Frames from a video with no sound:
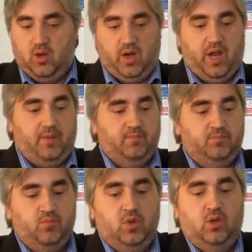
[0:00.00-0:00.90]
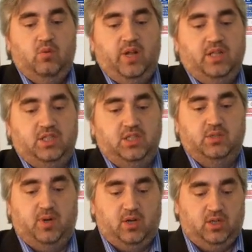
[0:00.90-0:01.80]
Okay. What else is
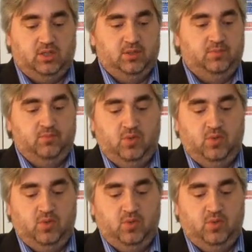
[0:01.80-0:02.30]
in the box?